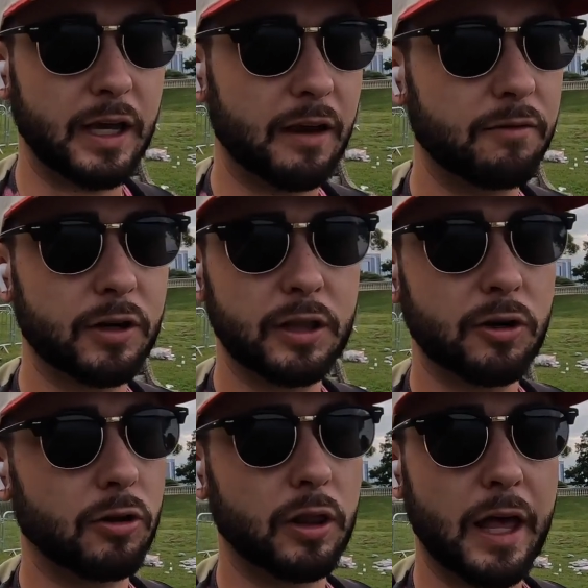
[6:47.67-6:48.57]
every
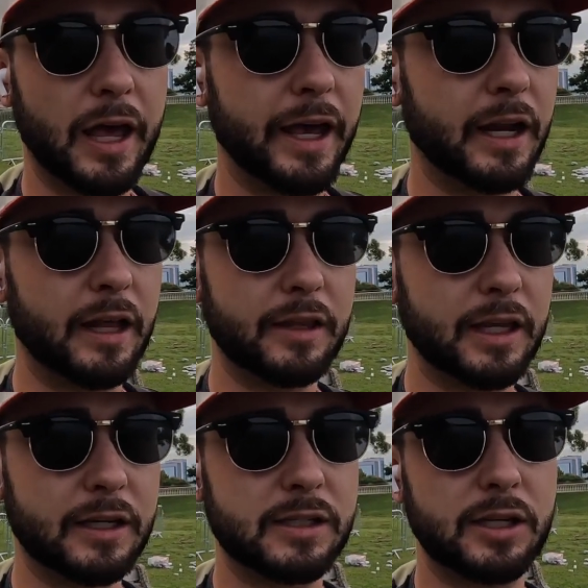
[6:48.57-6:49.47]
little line on the
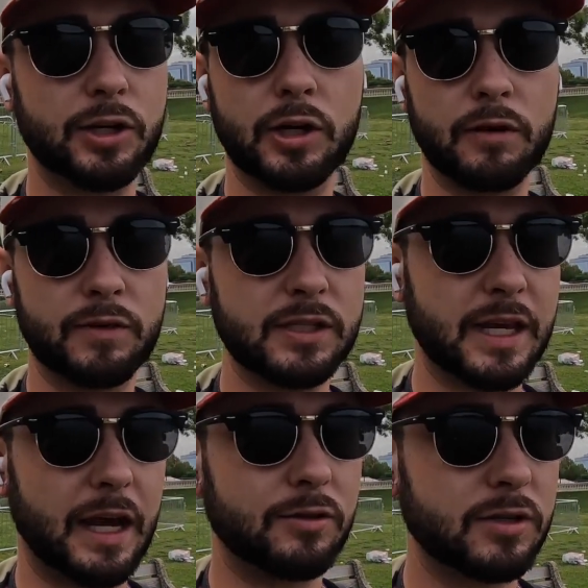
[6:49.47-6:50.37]
exterior of these
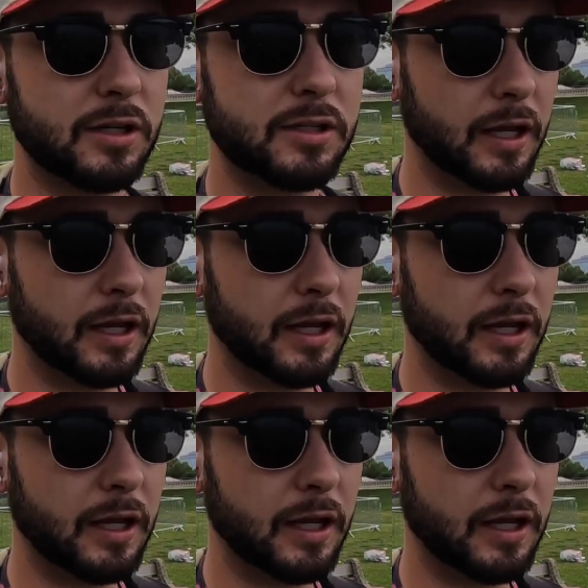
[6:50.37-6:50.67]
houses,